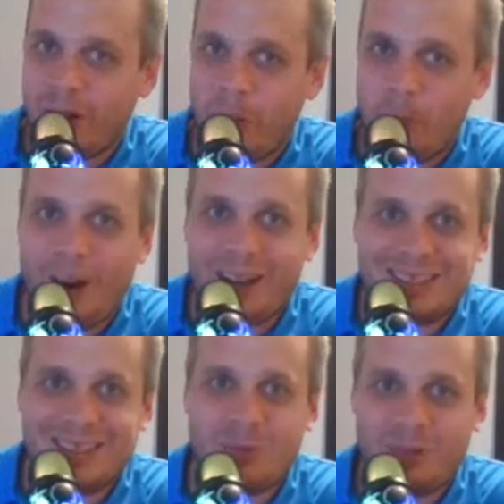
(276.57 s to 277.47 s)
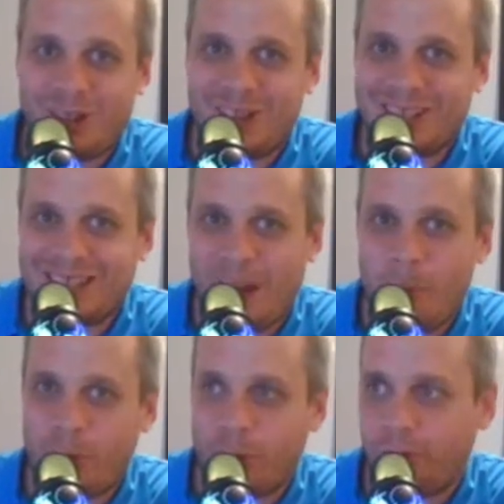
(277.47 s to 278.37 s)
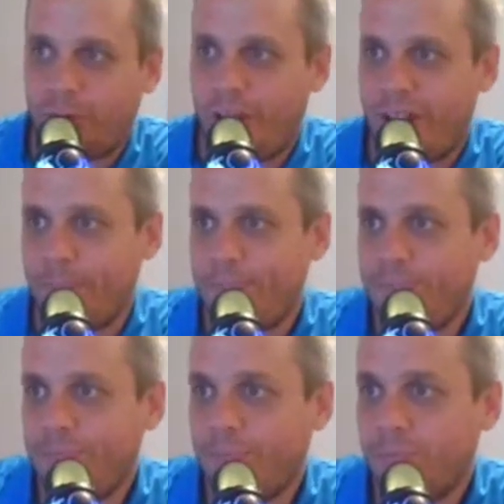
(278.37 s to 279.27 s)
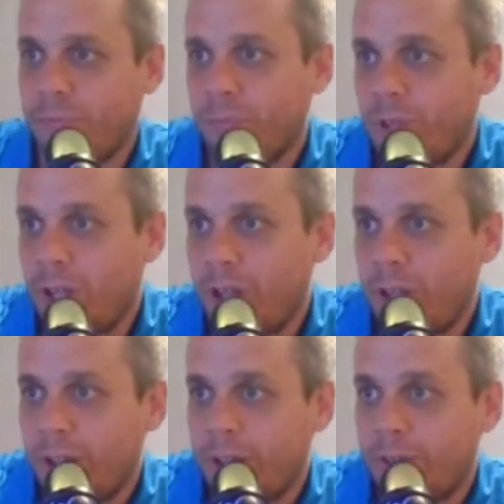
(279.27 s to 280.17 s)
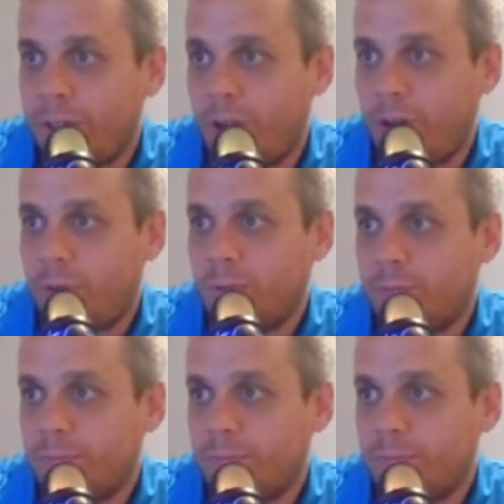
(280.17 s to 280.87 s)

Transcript: prices within this temporal frame. So